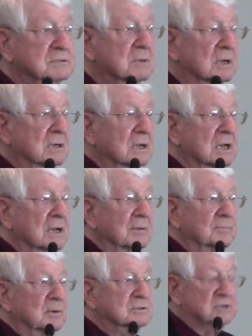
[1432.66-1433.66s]

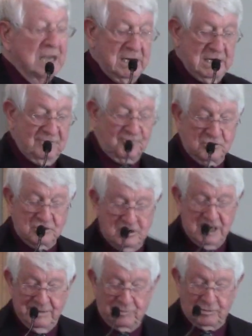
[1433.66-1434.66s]
uh, stand in for your
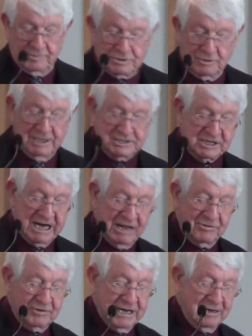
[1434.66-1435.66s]
neighbor. So let's
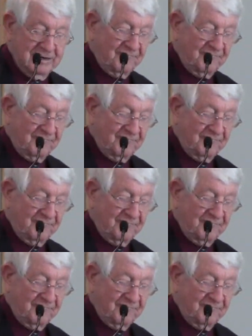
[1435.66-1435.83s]
gather down the